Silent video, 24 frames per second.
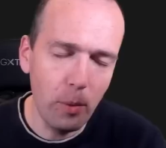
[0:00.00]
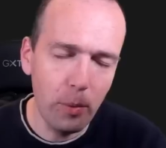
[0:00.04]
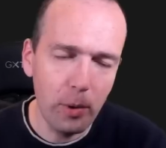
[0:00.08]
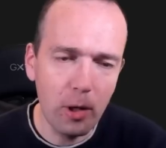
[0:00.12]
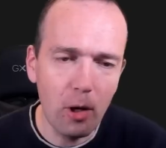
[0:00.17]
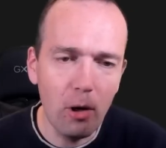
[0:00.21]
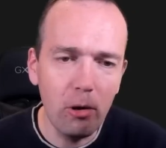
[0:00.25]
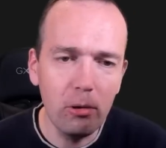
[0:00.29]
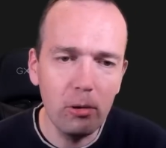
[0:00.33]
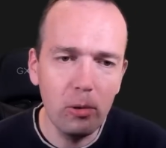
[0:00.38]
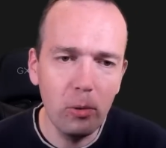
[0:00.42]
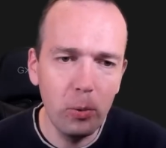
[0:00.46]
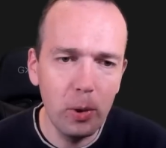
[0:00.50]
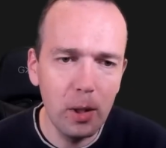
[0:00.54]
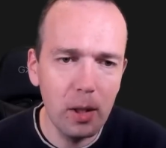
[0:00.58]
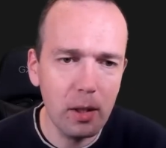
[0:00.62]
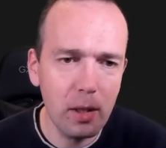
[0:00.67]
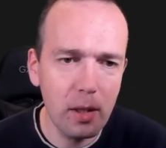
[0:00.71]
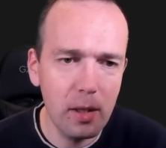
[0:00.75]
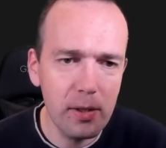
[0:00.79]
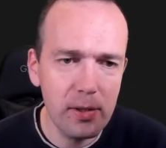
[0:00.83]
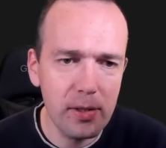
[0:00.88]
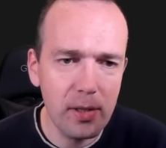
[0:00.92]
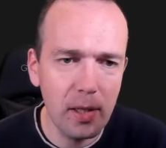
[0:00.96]
we go. We are
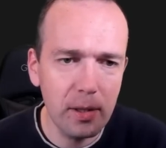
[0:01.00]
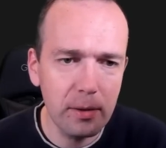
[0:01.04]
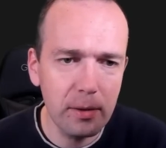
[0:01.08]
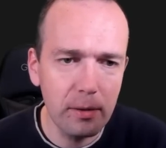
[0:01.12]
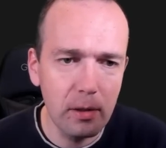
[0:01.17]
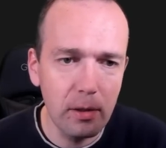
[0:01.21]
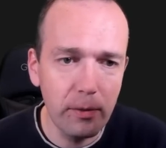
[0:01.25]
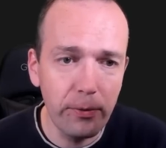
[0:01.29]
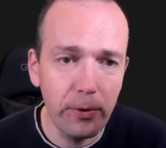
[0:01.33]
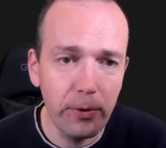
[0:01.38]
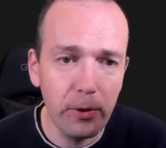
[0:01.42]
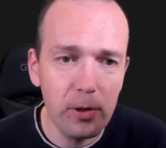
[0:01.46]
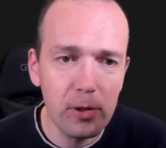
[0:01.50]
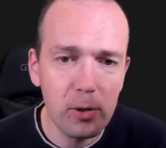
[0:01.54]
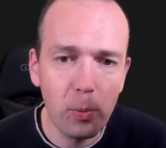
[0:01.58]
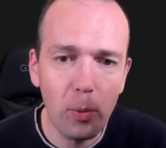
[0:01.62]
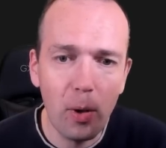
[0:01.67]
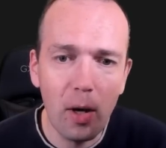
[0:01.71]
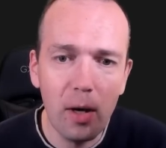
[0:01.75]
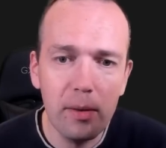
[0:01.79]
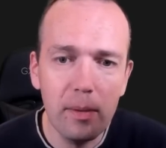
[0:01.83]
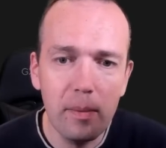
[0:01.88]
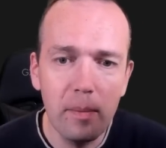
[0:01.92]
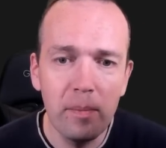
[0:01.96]
going to start with the first
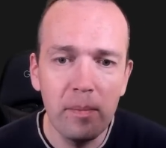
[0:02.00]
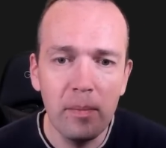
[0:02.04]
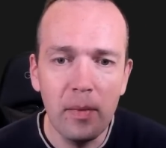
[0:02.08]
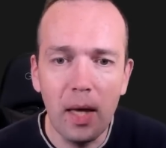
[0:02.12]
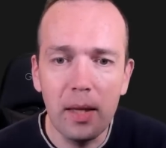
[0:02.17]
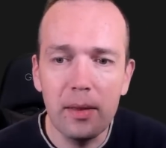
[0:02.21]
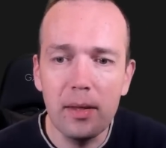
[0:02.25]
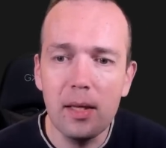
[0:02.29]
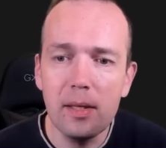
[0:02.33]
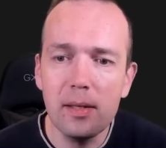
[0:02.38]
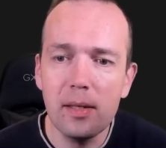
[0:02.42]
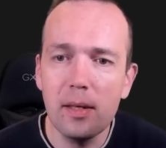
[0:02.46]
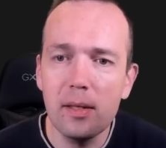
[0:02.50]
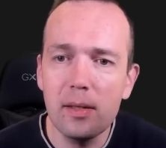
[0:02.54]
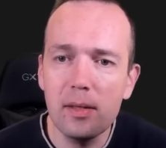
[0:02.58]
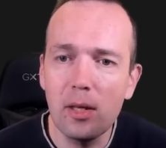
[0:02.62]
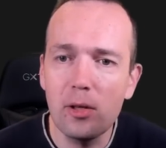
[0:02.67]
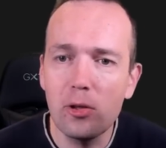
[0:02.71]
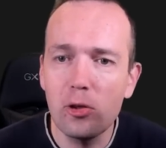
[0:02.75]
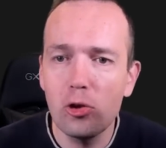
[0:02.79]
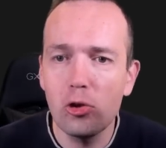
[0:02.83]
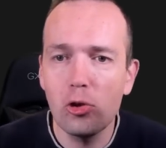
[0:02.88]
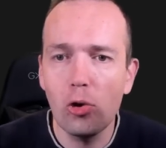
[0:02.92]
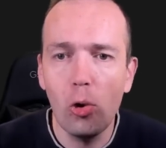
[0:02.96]
one, and this is the
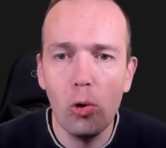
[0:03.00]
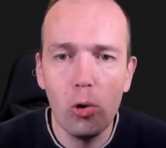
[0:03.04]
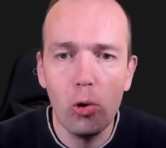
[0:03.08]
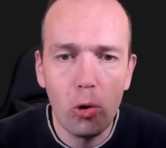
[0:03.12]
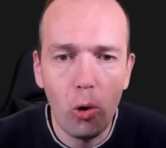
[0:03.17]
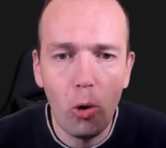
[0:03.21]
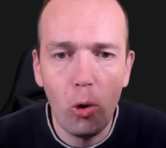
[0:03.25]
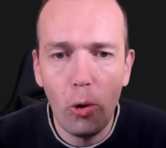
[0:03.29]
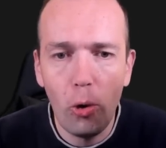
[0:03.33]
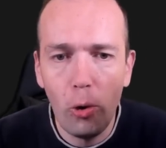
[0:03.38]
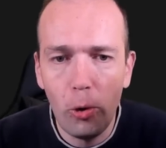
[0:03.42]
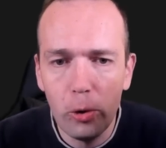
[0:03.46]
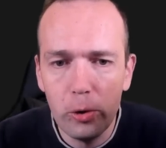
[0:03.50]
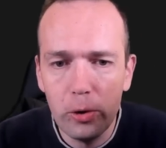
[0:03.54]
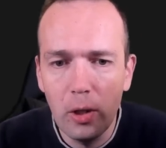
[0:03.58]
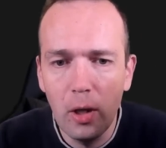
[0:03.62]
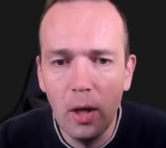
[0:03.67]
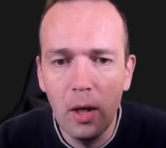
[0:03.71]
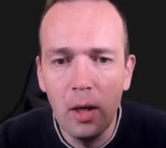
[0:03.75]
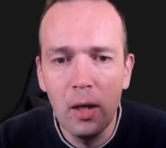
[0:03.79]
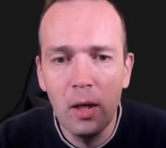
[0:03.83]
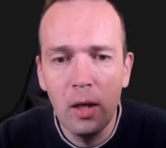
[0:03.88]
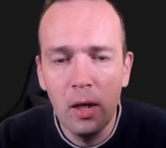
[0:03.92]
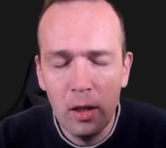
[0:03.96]
so-called
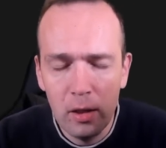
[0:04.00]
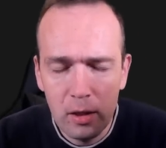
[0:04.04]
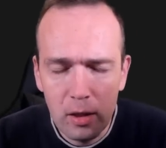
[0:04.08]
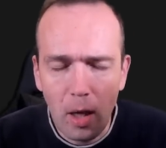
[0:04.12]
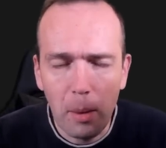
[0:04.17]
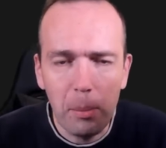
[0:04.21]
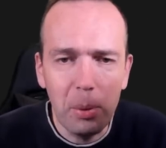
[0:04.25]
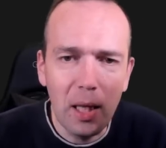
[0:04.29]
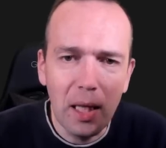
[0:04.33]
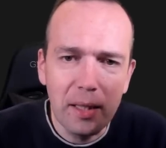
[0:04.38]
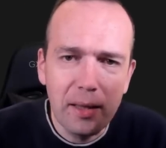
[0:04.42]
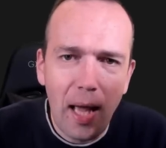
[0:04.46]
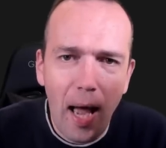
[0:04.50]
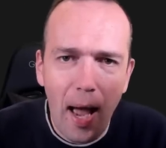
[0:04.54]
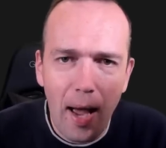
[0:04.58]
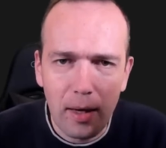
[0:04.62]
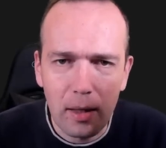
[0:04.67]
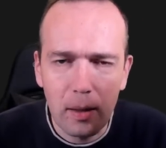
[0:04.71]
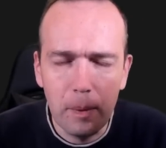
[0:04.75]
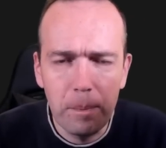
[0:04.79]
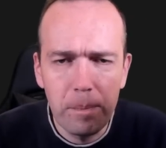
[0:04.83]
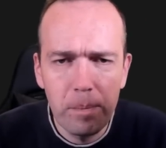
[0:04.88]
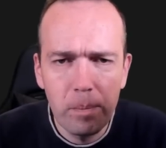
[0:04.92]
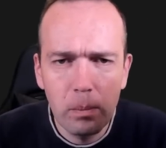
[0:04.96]
double
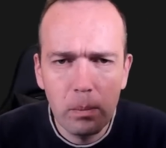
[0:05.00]
attack.